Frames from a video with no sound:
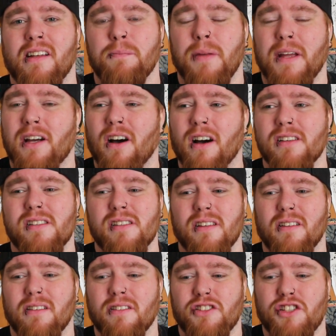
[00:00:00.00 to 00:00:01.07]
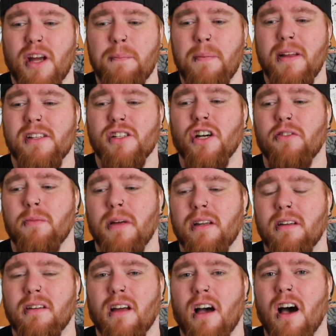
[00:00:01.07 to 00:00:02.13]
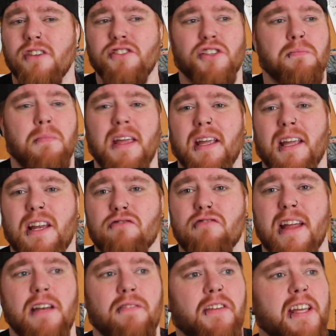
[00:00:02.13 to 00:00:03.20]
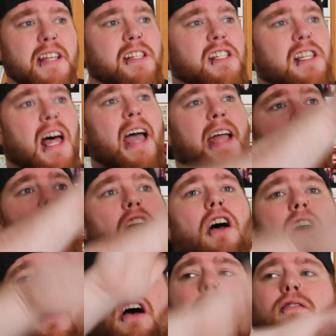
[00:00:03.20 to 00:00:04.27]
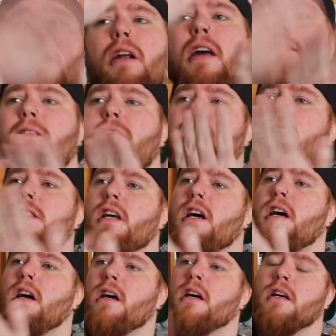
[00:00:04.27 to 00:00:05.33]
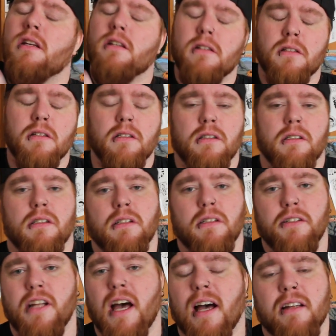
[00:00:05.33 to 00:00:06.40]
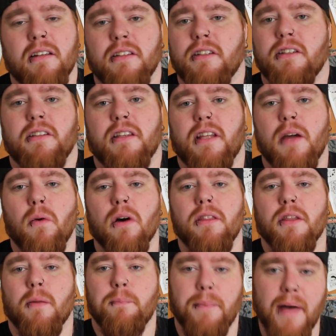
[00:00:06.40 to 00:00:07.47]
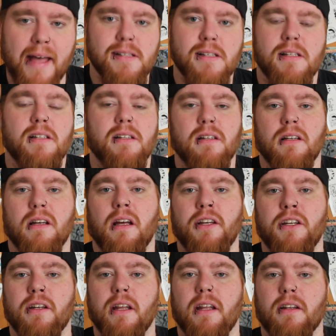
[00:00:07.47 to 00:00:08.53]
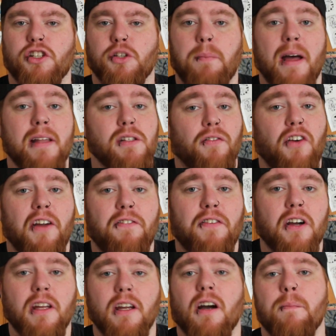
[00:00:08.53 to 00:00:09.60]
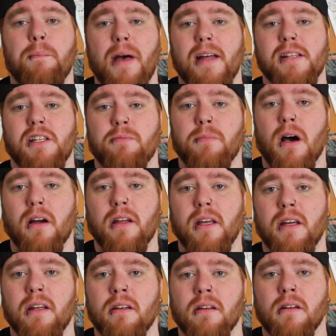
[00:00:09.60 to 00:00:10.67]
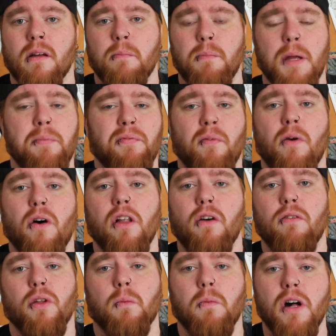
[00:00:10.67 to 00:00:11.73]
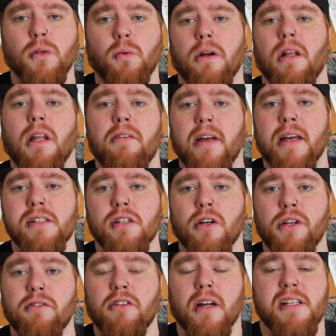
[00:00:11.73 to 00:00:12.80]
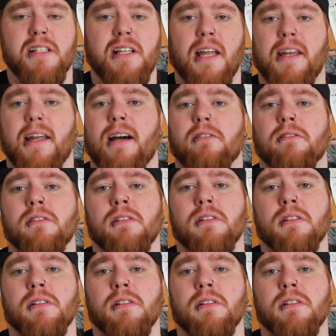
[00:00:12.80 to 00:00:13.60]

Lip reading: because the Japanese government aren't just making it rain visas like, yeah, everyone have a visa. Nah, they want the best, and Japan's a very fucking competitive market. People from all over the world want to live here, so you've got to stand out.